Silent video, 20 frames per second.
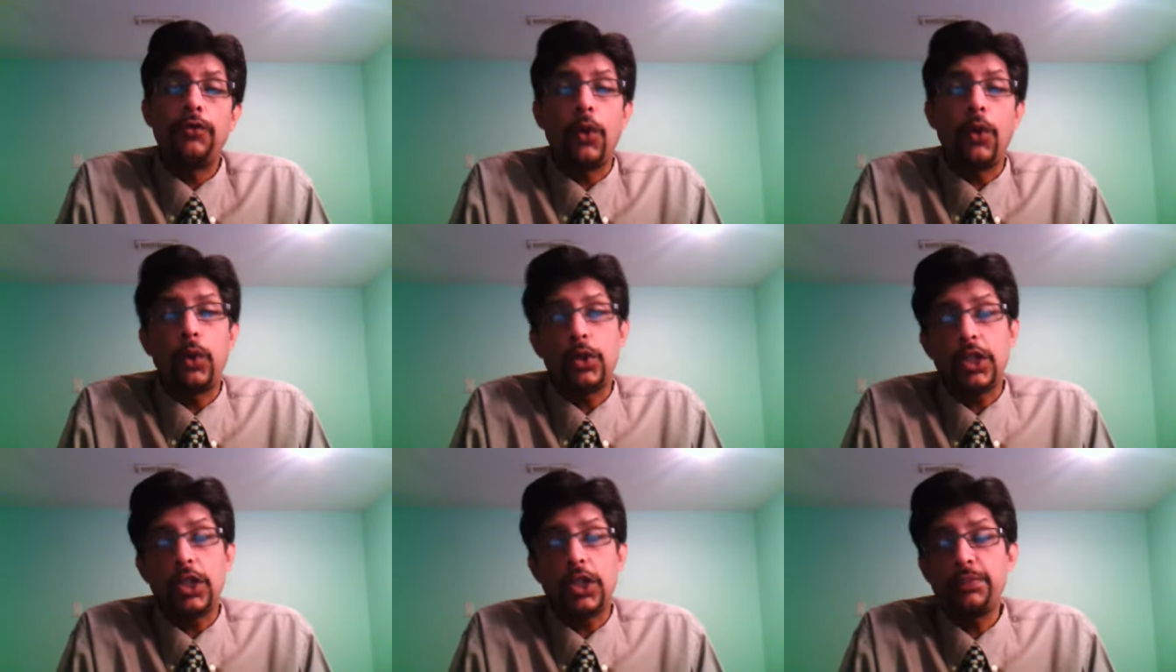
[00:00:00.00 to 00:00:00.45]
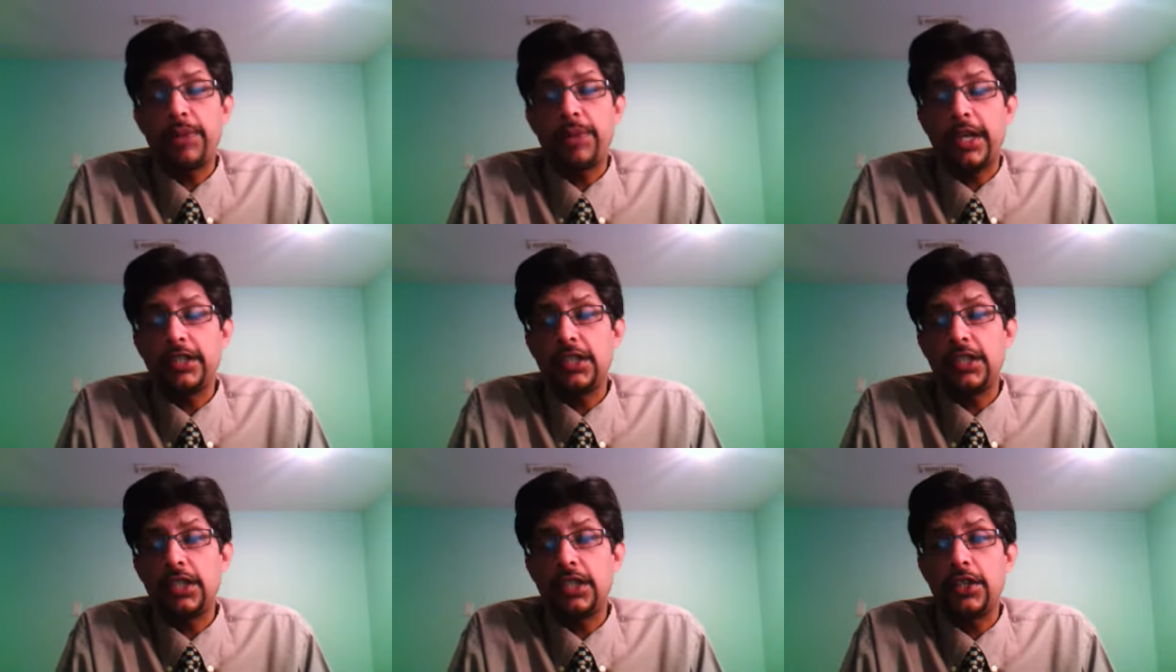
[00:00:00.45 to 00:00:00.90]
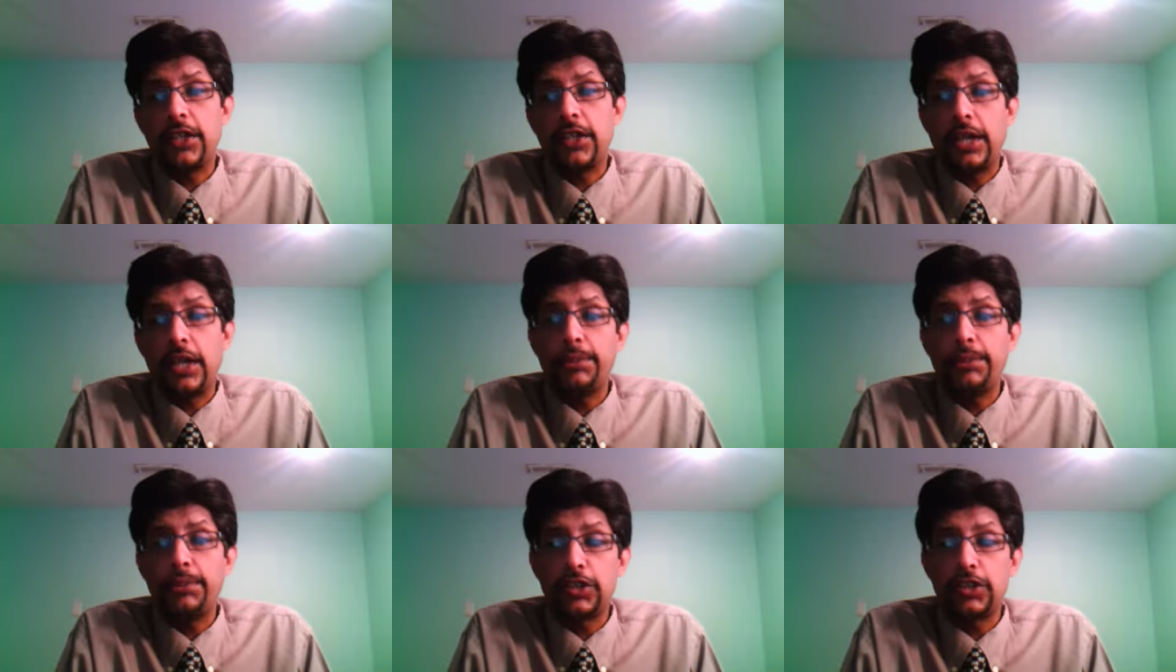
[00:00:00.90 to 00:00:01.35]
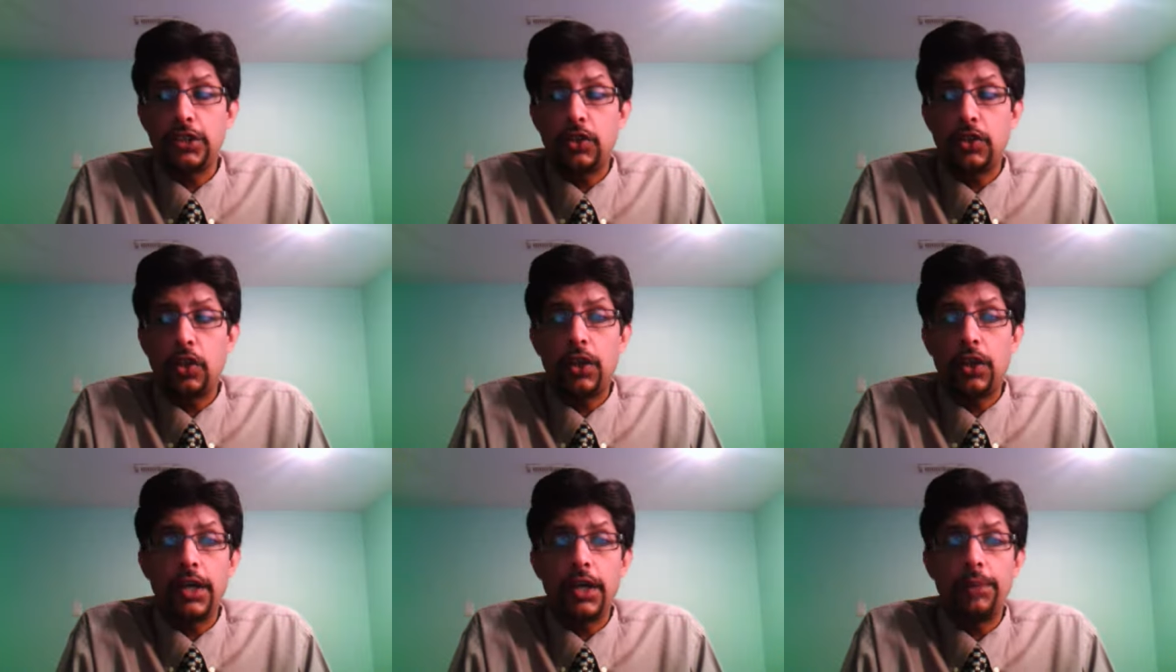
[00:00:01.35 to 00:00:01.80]
fourth test match here at Trent Bridge in
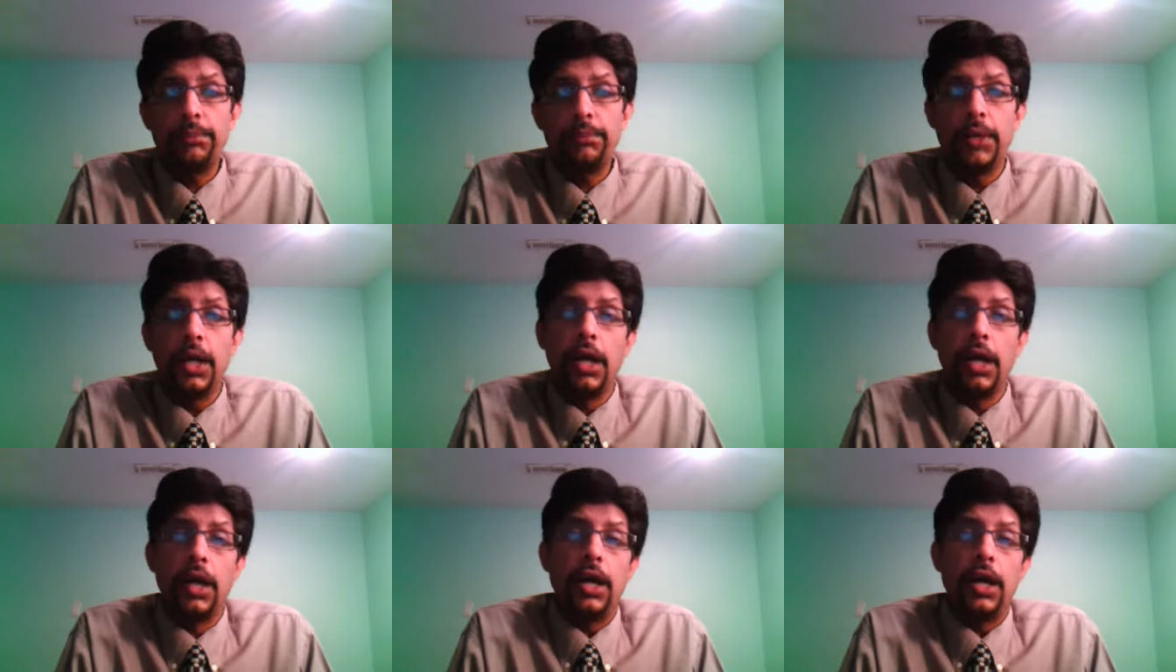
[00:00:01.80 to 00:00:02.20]
Nottingham.